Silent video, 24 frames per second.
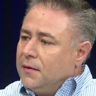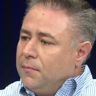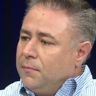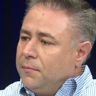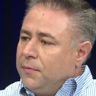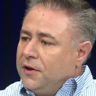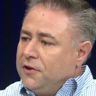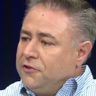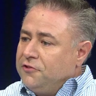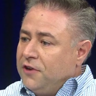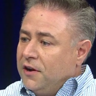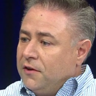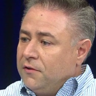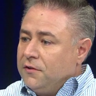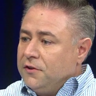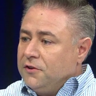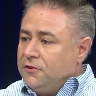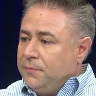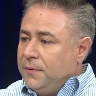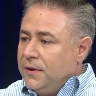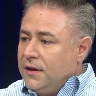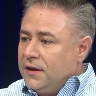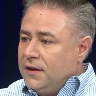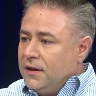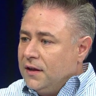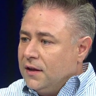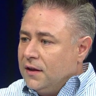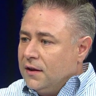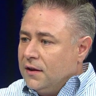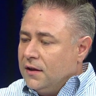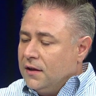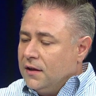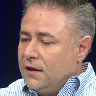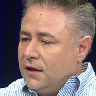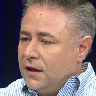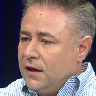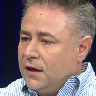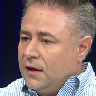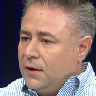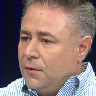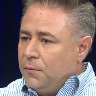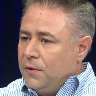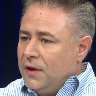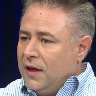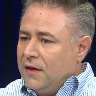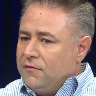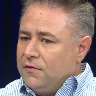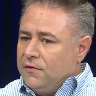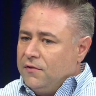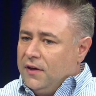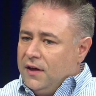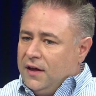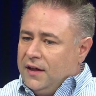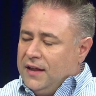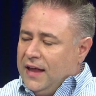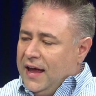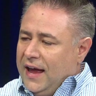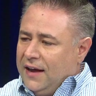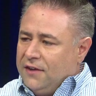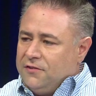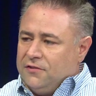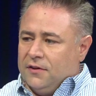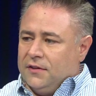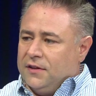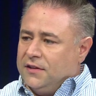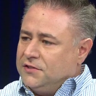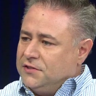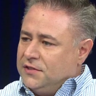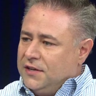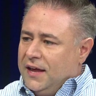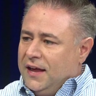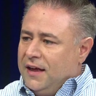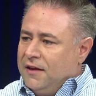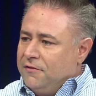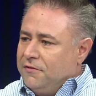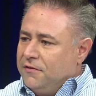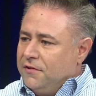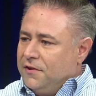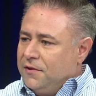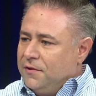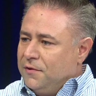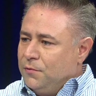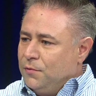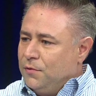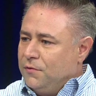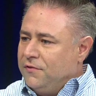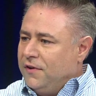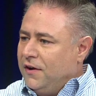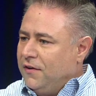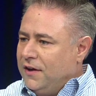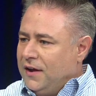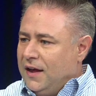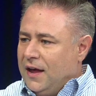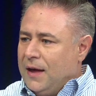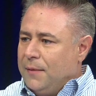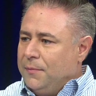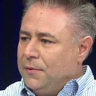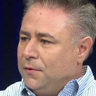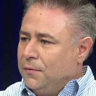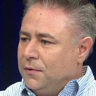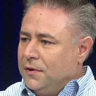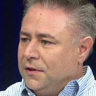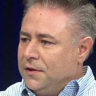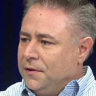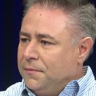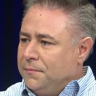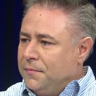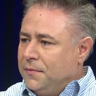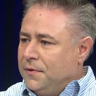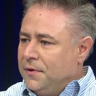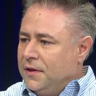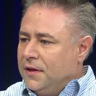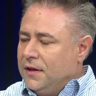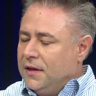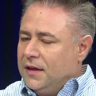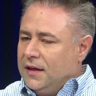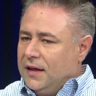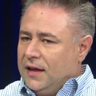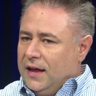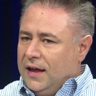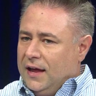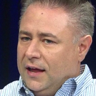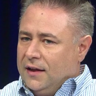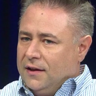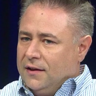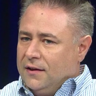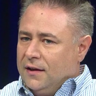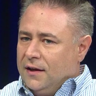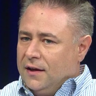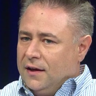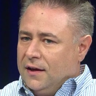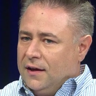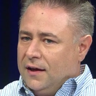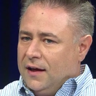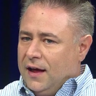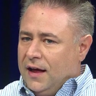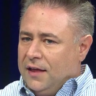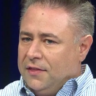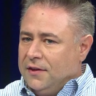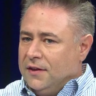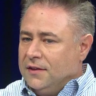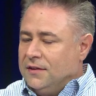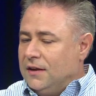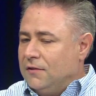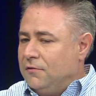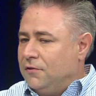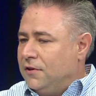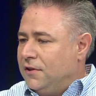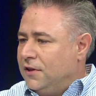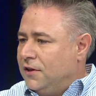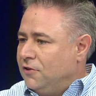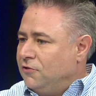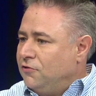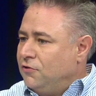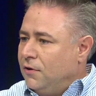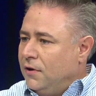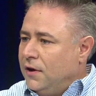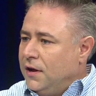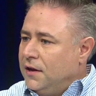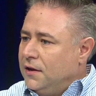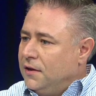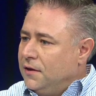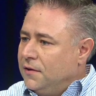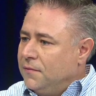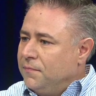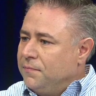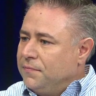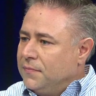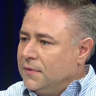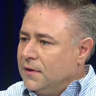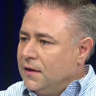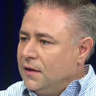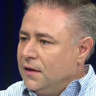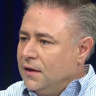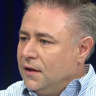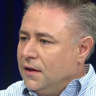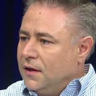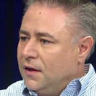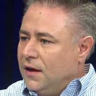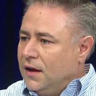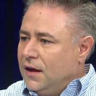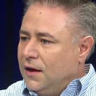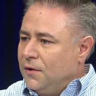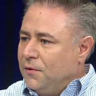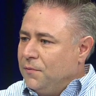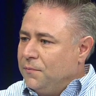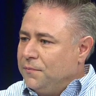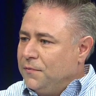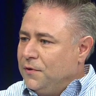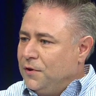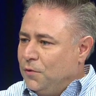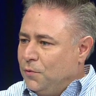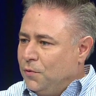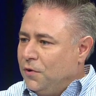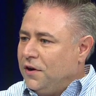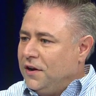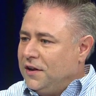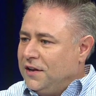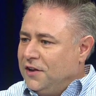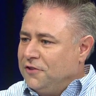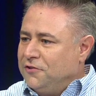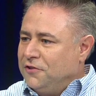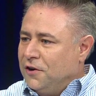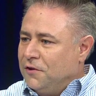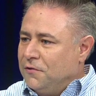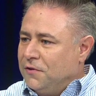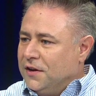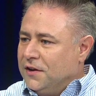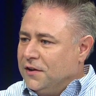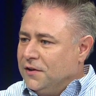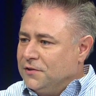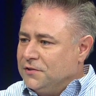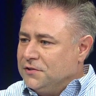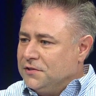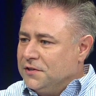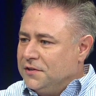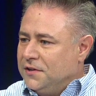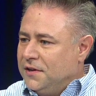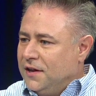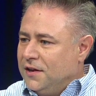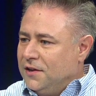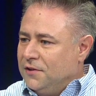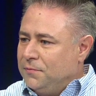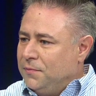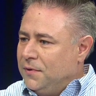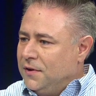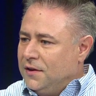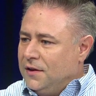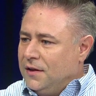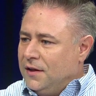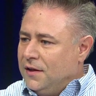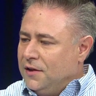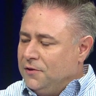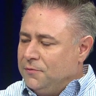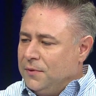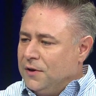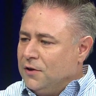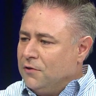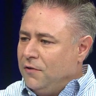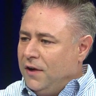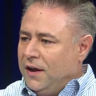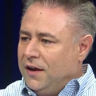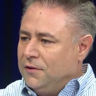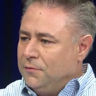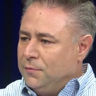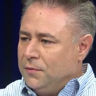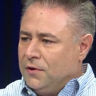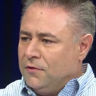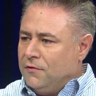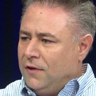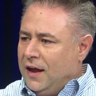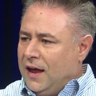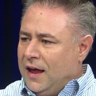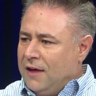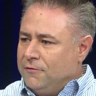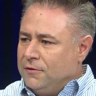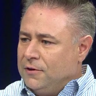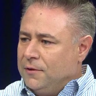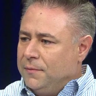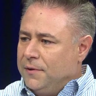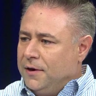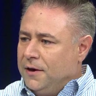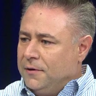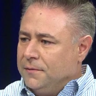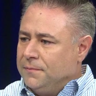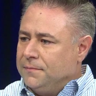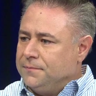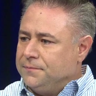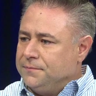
But generally speaking, we have an excellent staff. We're very happy with them, and I think they really enjoy, you know, working at Generico's, and it's been great. It's been great having them there.